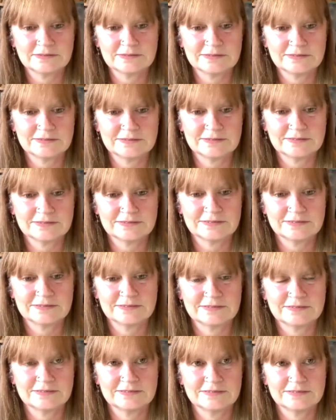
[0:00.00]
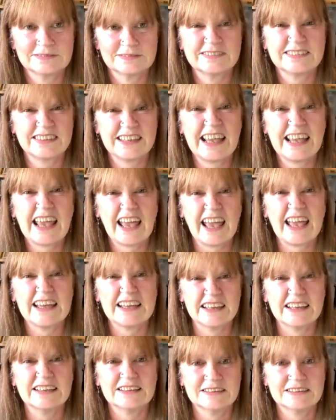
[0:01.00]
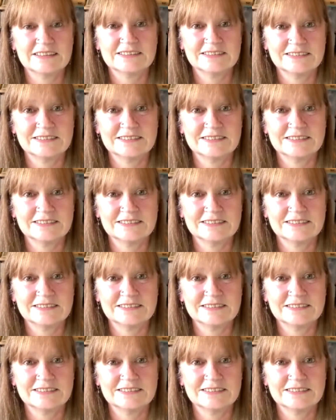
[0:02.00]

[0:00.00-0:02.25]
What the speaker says: Do you think so? I'm going to blame you.